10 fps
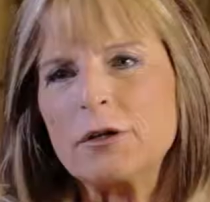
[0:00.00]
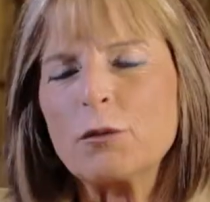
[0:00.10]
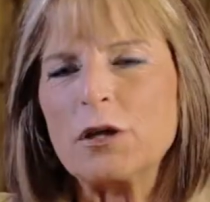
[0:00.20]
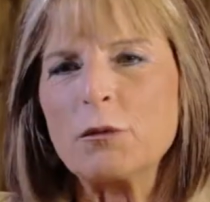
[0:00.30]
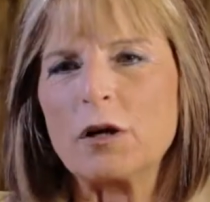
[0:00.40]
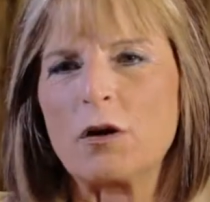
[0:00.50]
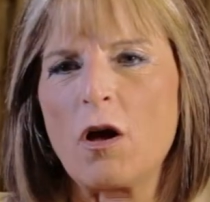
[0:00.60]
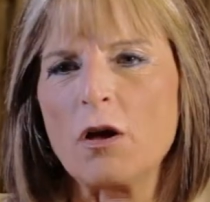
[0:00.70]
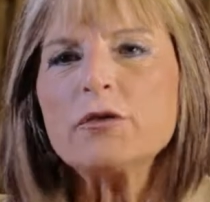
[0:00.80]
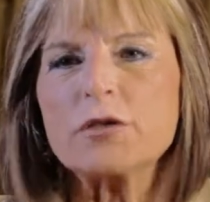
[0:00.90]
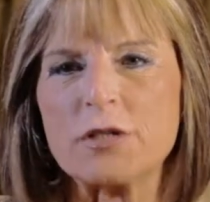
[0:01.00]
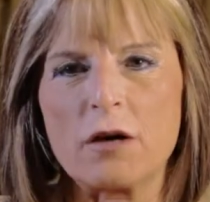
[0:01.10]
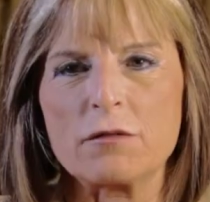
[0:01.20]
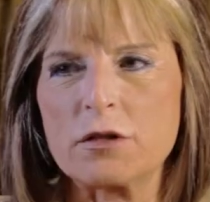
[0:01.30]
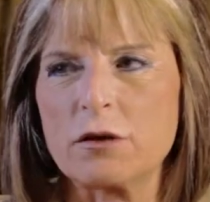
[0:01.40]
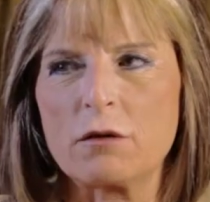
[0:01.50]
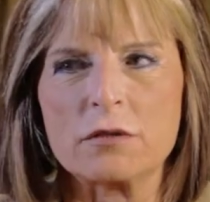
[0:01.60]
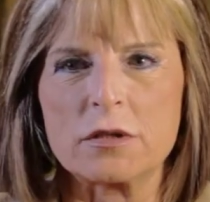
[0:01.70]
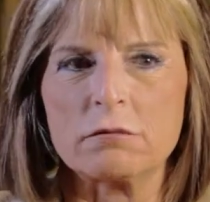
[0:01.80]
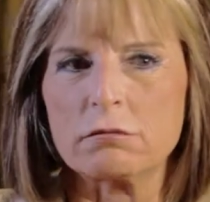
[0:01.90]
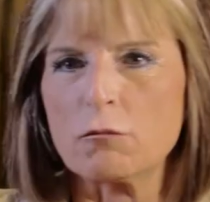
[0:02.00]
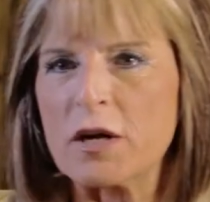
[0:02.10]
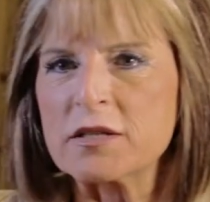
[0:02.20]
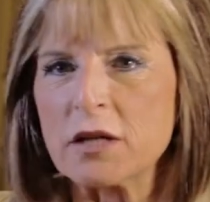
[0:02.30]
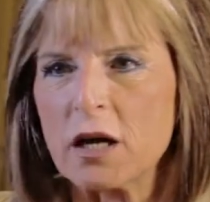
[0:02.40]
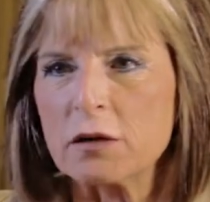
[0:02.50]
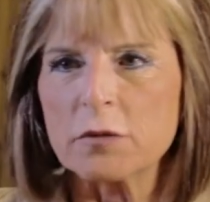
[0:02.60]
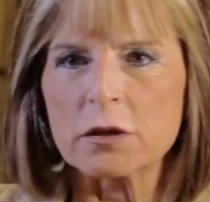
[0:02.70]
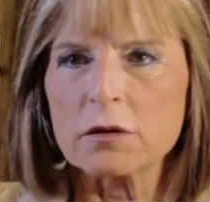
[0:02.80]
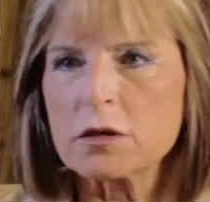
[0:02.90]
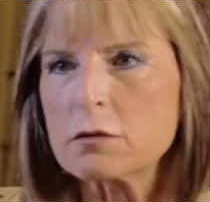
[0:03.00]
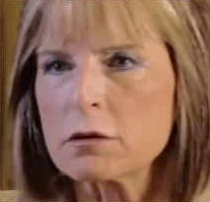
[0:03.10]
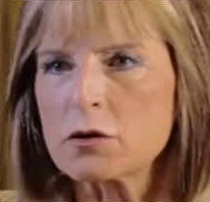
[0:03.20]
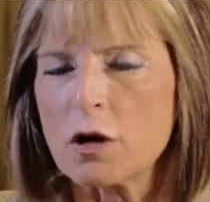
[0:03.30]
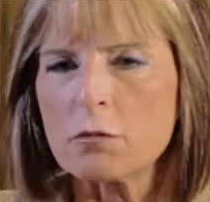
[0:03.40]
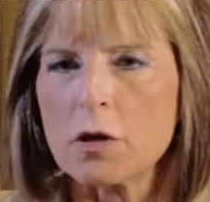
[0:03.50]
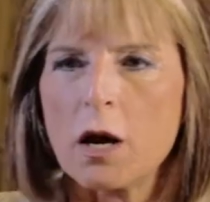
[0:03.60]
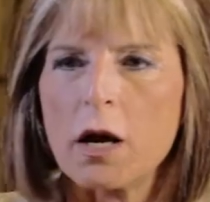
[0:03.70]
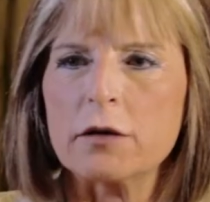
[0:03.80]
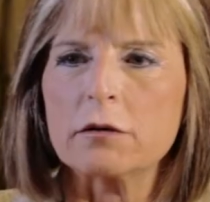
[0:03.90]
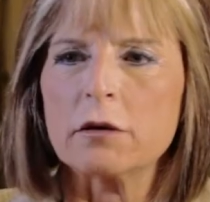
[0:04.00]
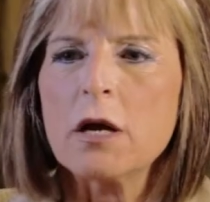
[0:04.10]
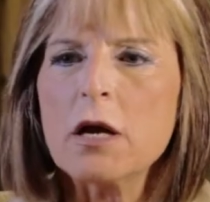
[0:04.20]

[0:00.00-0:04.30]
know, what do you want to call yourselves? You know, is it West Side Middle School Drumline, or